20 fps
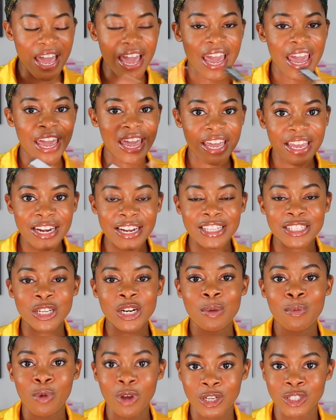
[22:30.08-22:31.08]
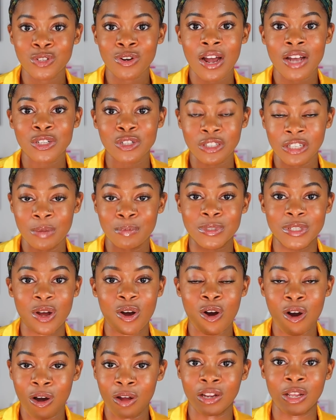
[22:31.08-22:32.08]
and it's gonna moisturize your lips
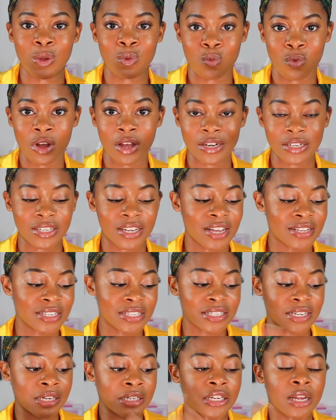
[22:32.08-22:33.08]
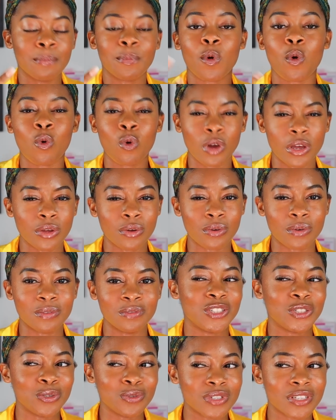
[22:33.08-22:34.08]
all in one because it's a lip oil,
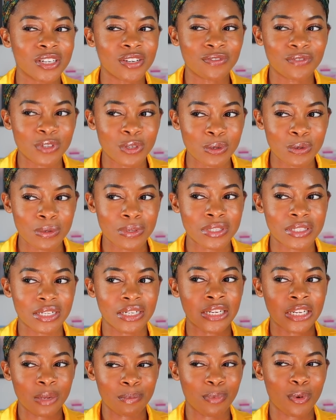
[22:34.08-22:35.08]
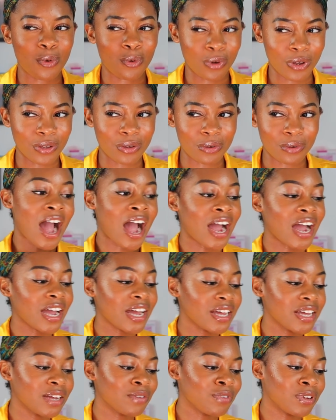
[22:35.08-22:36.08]
juice infused lip oil.
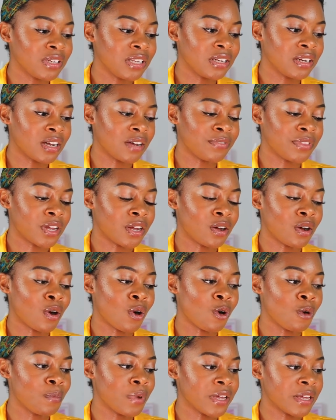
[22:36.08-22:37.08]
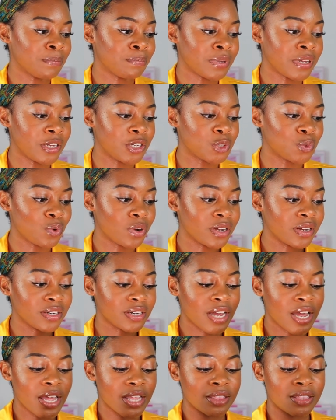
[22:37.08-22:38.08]
I really love the jojoba and peach
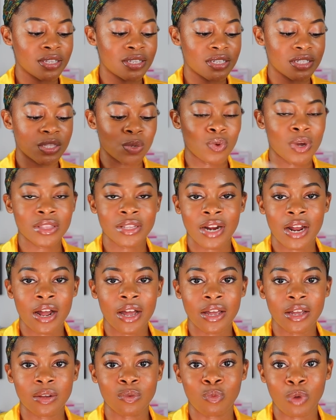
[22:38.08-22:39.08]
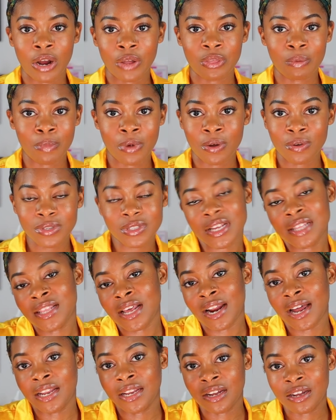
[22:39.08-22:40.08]
one. This is the one that I wear the most and
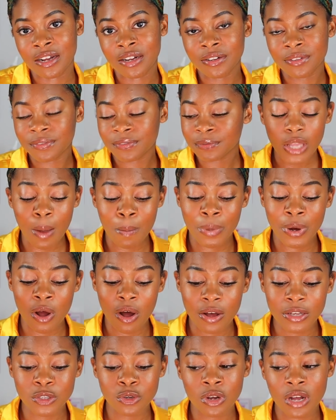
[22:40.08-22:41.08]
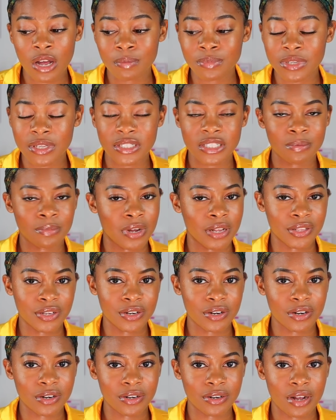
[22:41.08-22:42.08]
that I love. But it also comes in some
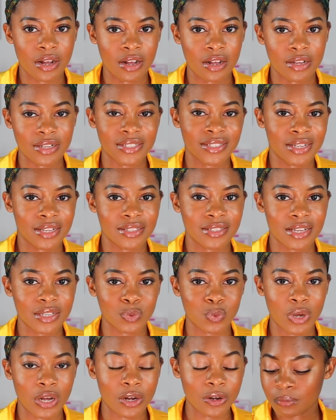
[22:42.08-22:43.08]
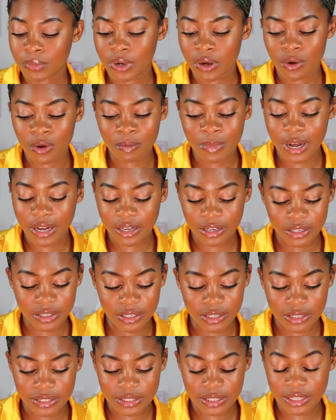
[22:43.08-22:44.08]
other scents as well. But oh my
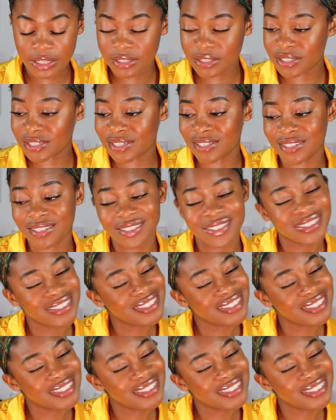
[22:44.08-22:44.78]
goodness, this,